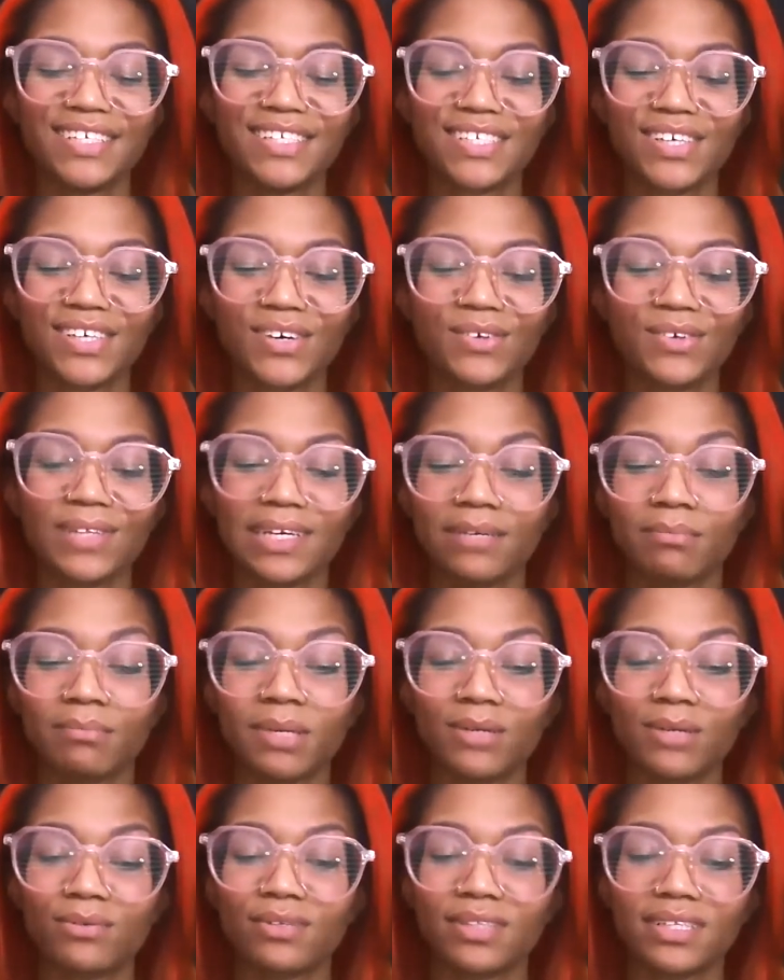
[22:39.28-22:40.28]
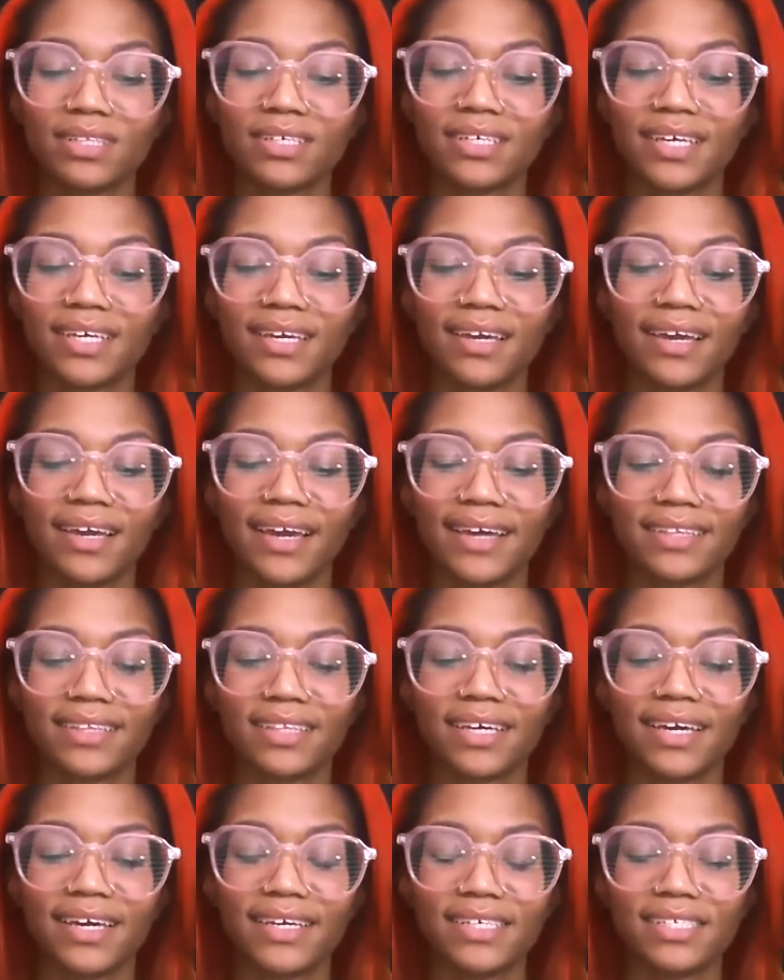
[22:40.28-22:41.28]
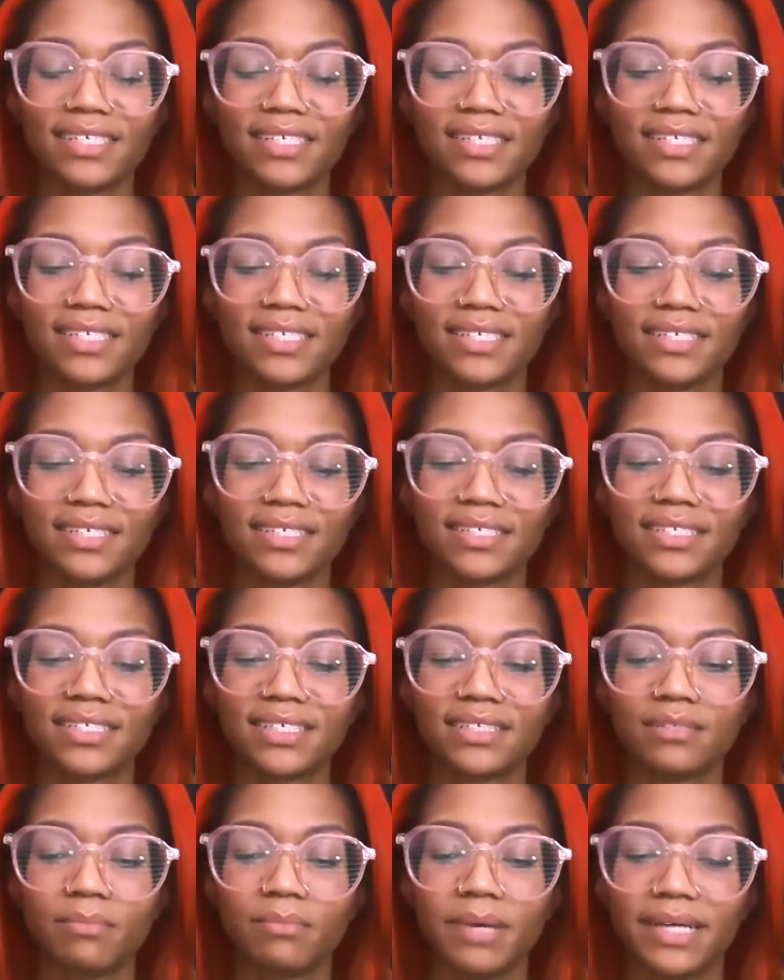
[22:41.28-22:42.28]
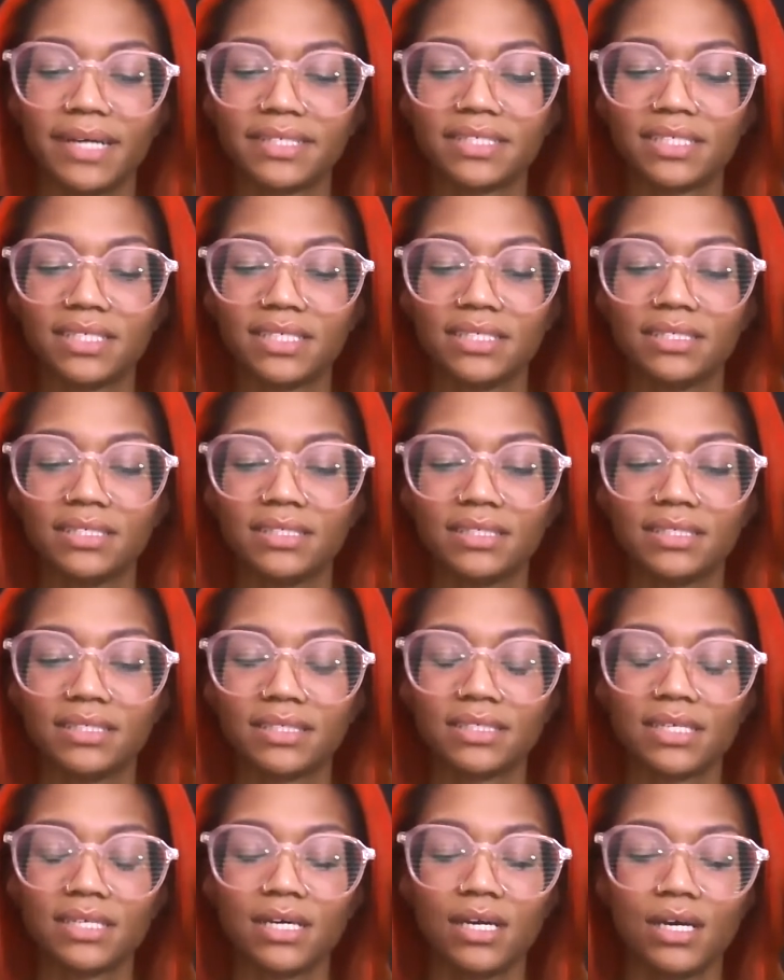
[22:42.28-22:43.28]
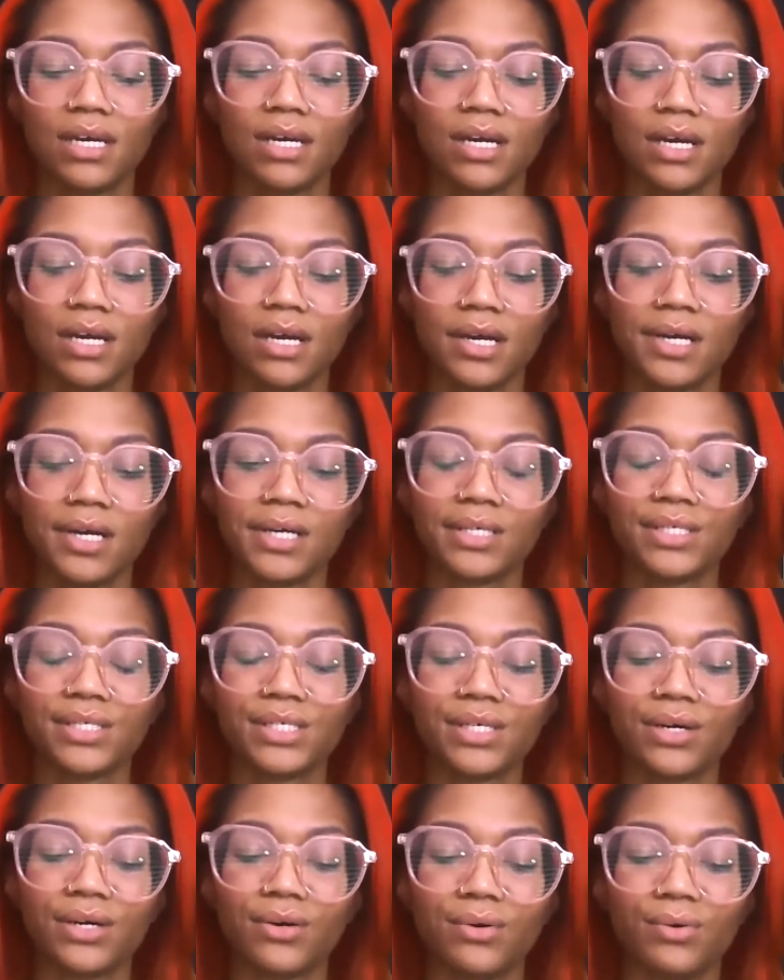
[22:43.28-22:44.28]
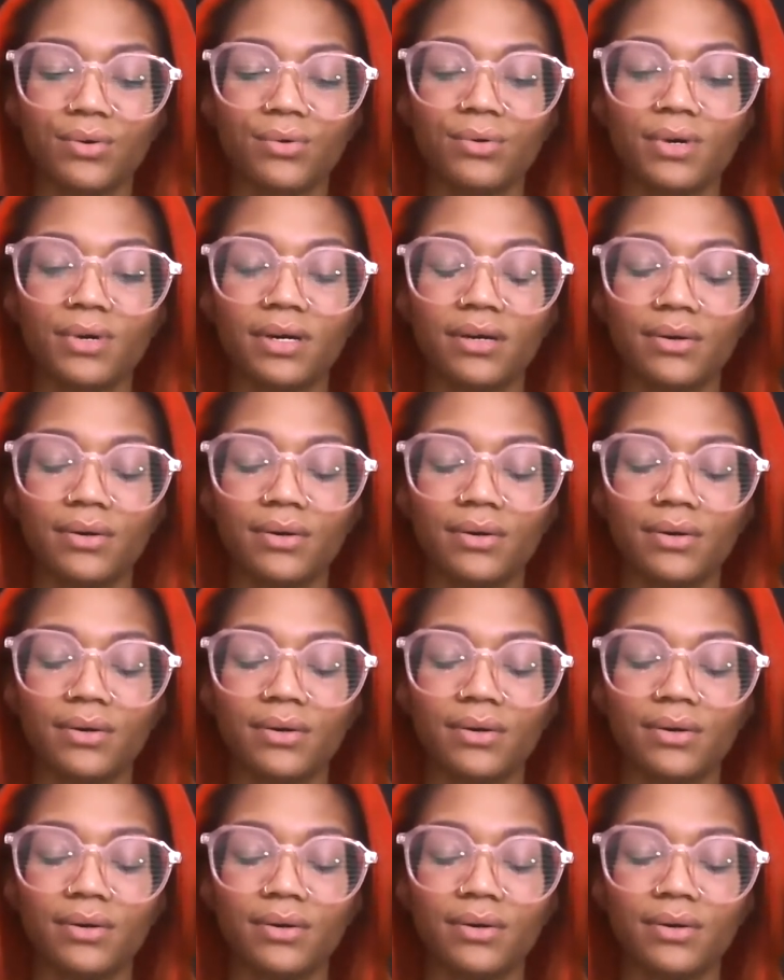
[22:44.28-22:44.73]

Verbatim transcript: so they're both looking at the Ace of Sticks and the Pisces. So